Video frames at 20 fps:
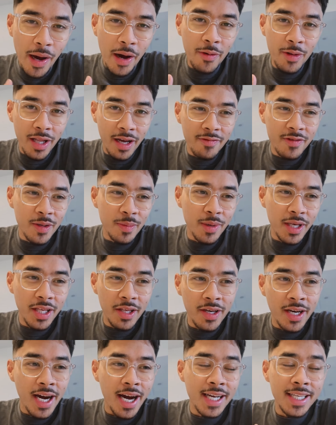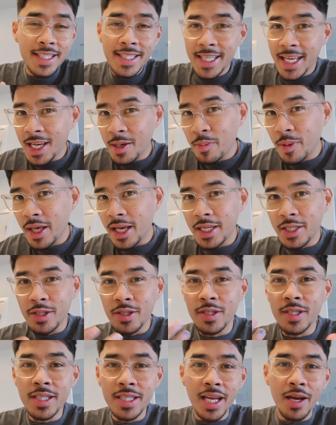I would love to meet you guys, take
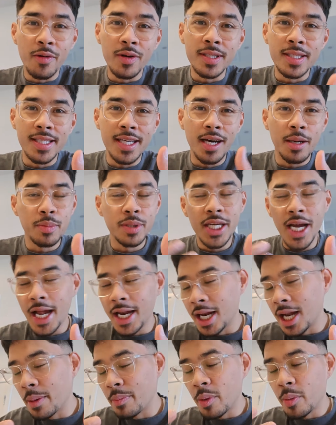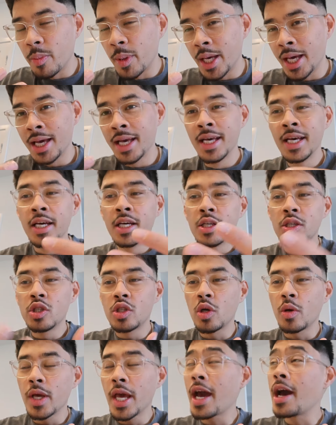pictures, say what's up, chat it up a bit
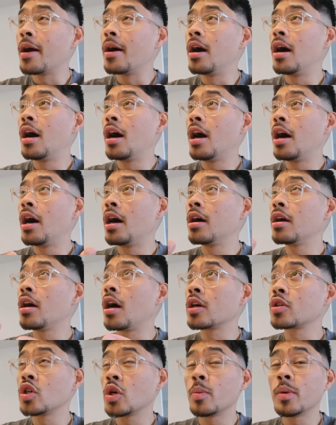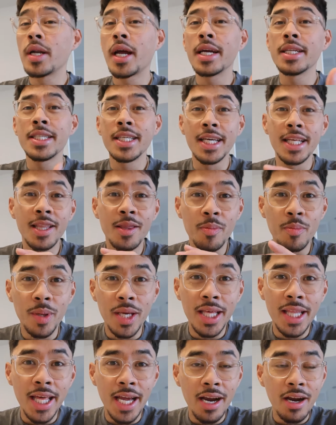so yeah, uh, October 19th,
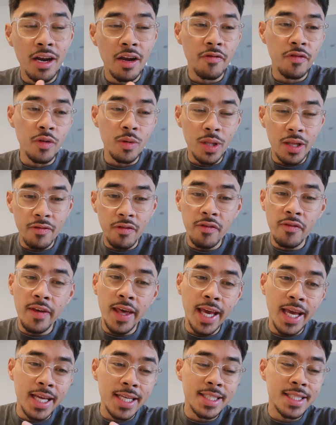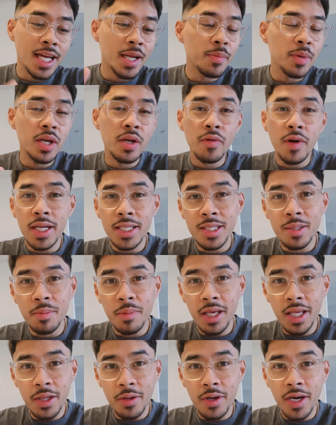be there. If you live in Vegas, that'd be great to
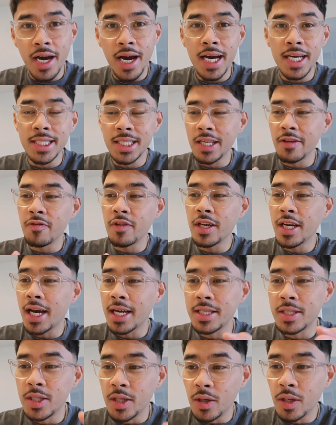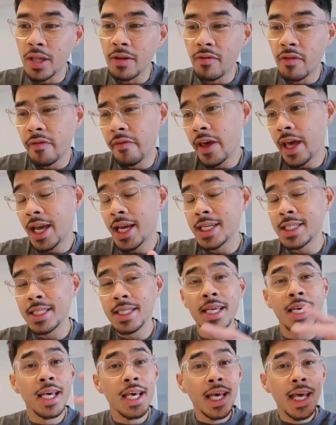meet you guys. If you guys don't live in
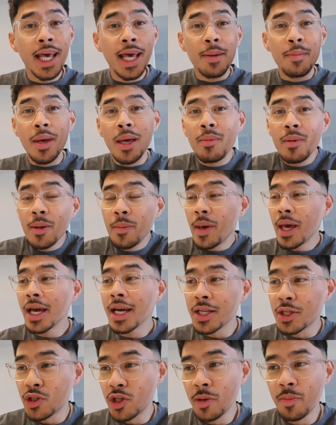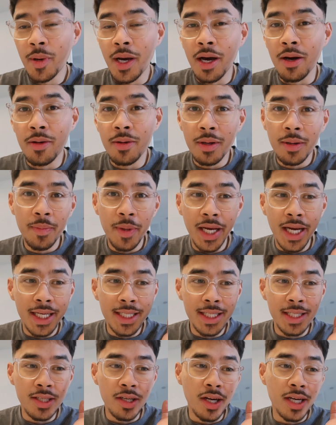Vegas, maybe make a trip out
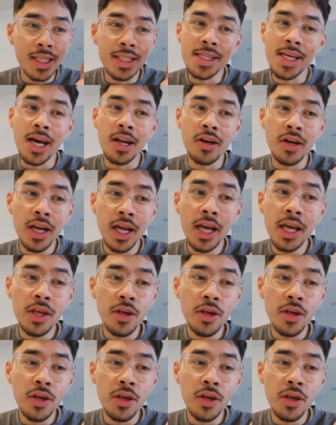because it's on a Saturday.